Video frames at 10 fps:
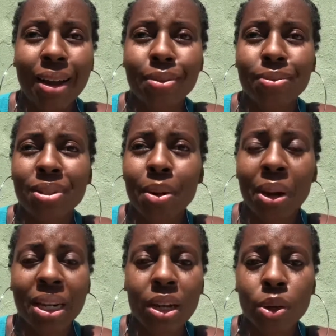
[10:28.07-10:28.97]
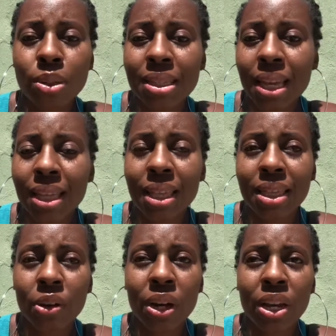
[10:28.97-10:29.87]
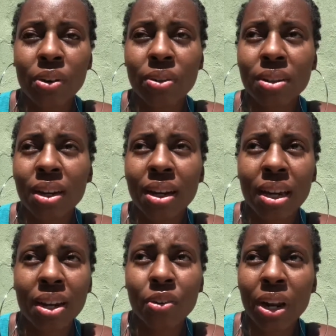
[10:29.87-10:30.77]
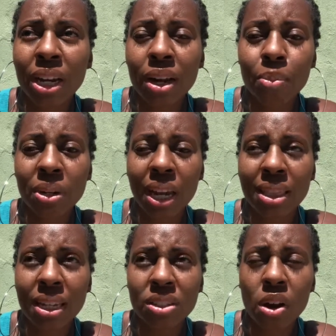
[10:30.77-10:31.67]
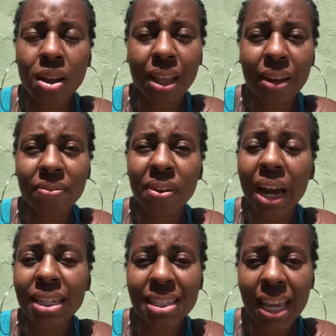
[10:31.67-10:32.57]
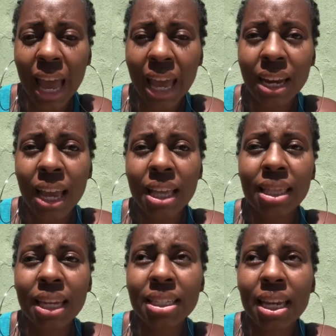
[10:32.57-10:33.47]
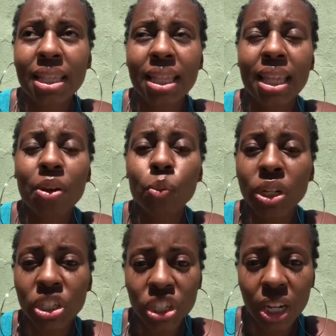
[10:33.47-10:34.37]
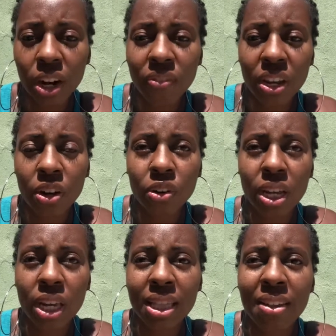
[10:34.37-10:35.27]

Somebody else said that an internet company, I think it's called like Viasat, they said that they wouldn't shut off internet.